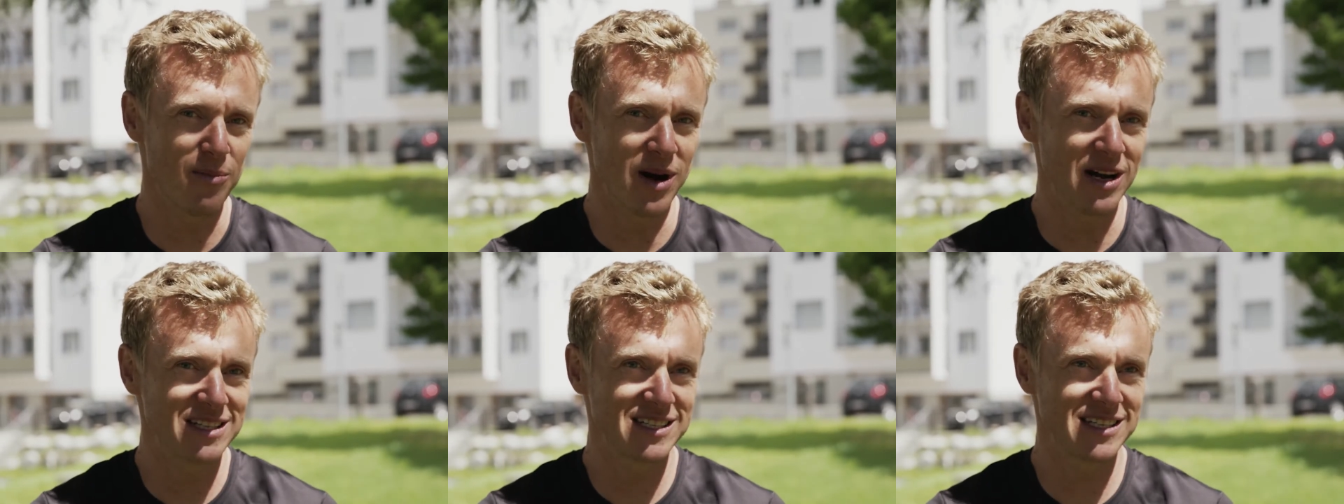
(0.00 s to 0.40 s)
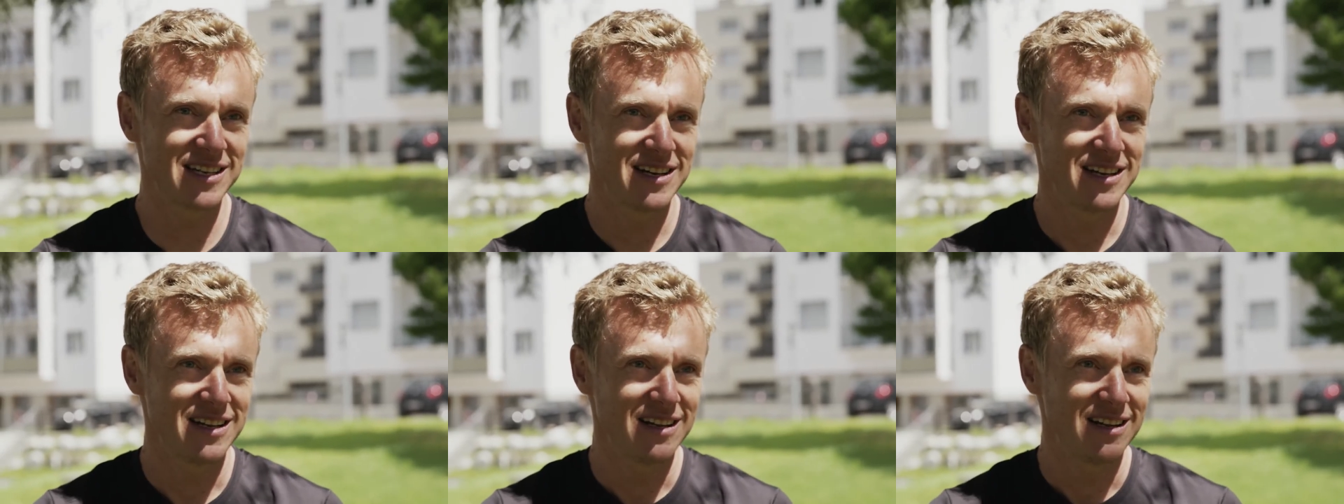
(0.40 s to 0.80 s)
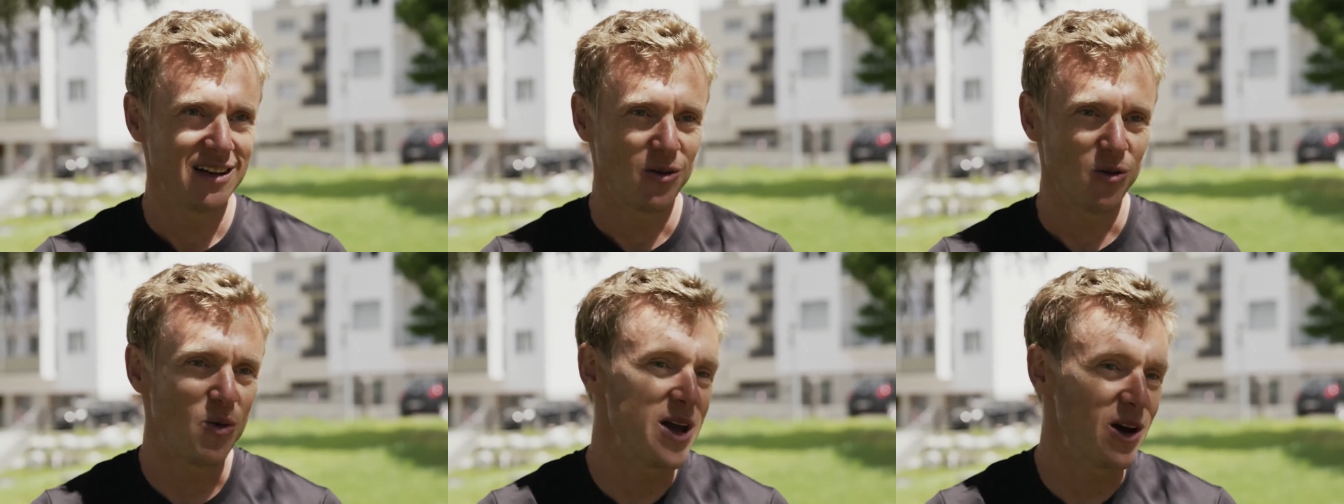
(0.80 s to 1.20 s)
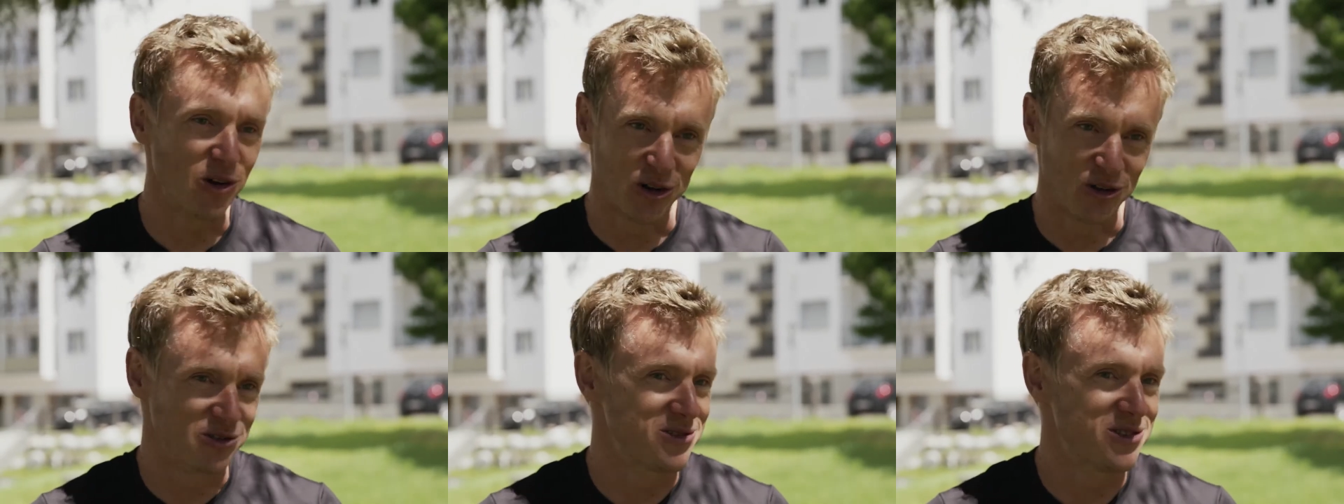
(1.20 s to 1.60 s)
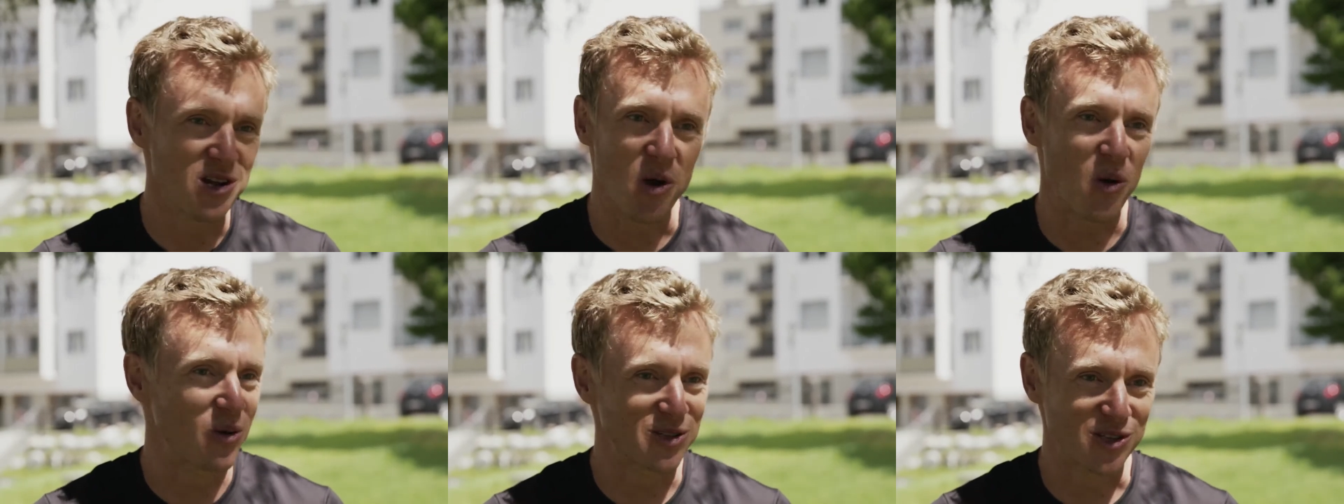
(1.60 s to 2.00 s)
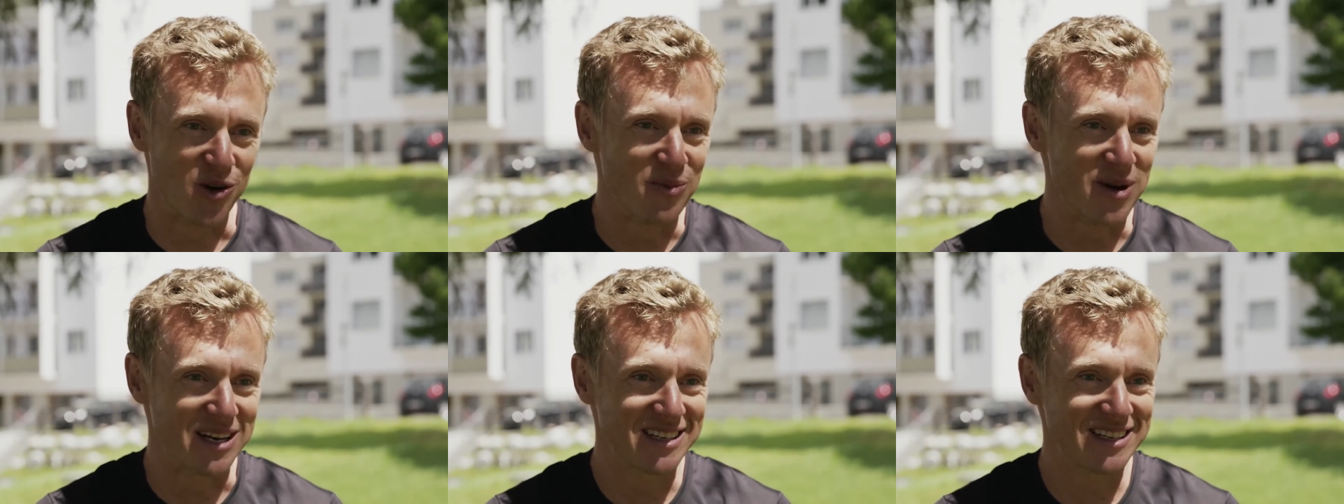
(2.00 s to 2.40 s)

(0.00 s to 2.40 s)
but we all knew it was coming.